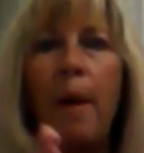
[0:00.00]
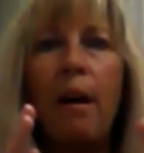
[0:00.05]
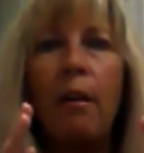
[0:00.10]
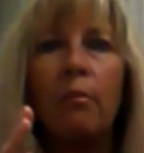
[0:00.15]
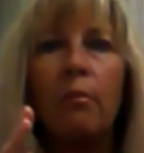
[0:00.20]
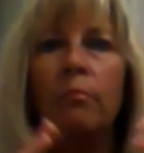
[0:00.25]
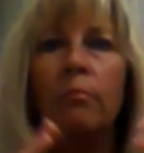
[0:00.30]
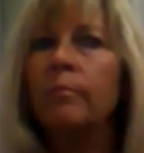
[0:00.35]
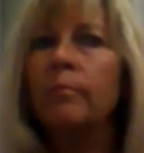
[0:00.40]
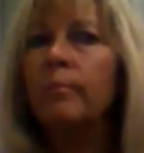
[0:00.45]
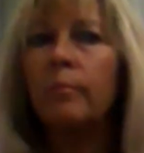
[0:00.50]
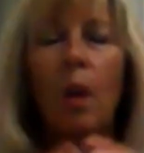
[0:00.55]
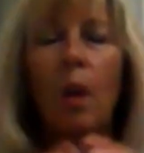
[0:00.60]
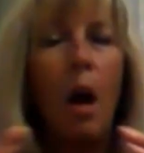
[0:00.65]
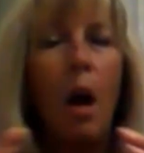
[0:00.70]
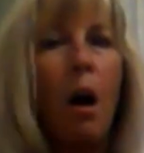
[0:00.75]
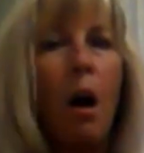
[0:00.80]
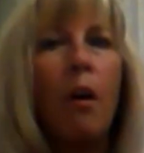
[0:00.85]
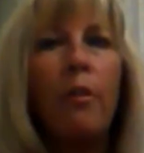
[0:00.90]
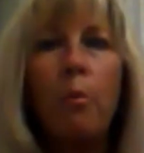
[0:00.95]
about
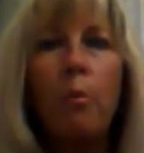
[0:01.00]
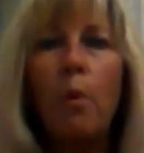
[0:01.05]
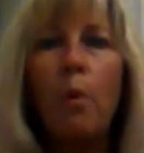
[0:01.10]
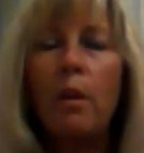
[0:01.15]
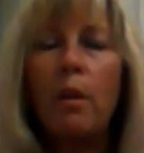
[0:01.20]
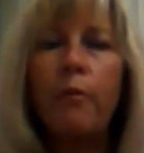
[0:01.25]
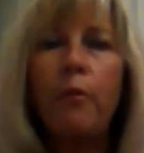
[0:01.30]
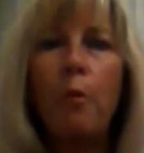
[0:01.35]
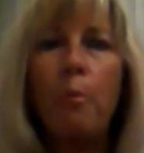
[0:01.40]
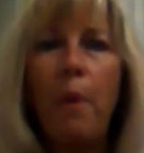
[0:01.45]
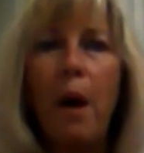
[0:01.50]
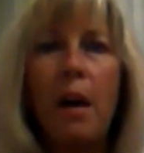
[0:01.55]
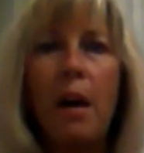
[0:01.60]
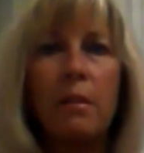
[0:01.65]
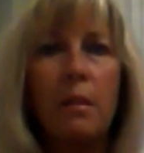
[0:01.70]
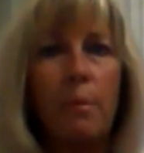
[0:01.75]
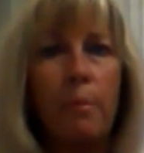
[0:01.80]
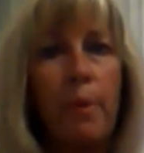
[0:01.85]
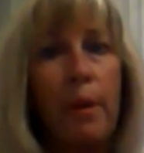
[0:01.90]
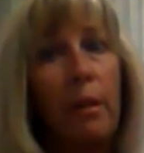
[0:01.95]
all the wonderful
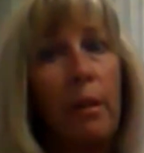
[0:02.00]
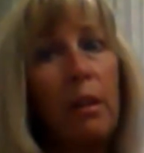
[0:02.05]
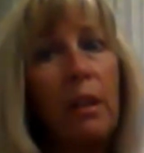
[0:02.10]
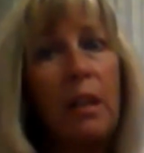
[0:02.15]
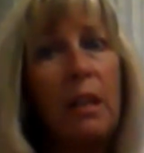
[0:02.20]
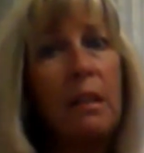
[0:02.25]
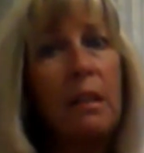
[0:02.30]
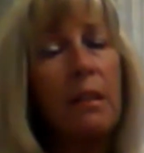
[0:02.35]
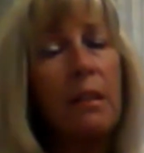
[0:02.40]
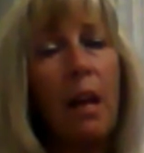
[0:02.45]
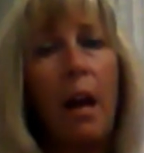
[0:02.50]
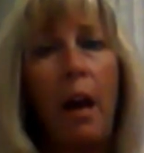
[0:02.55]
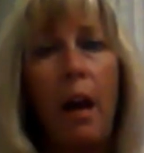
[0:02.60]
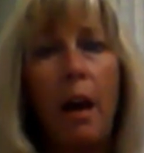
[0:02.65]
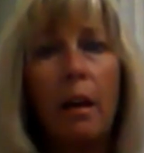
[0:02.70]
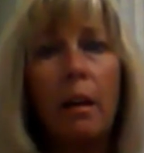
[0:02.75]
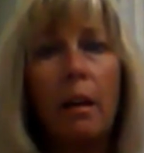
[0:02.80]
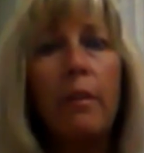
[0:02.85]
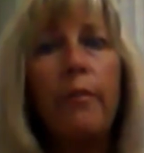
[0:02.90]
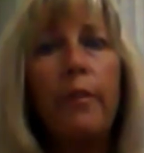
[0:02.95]
possibilities
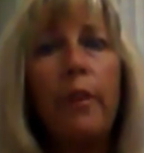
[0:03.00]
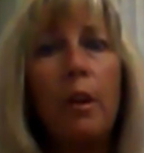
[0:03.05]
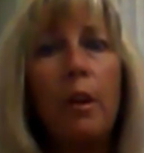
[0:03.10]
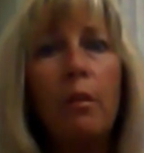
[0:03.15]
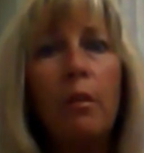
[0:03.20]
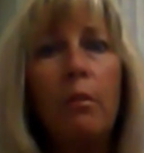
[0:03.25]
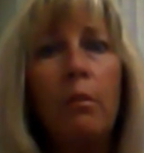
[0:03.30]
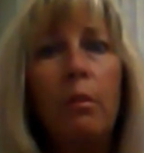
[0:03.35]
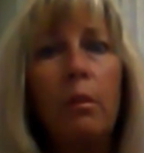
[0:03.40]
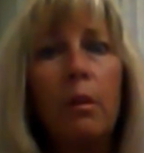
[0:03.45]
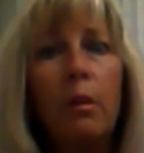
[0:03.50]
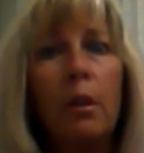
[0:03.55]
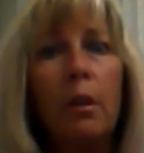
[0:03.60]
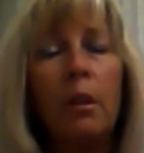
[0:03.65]
ahead of you?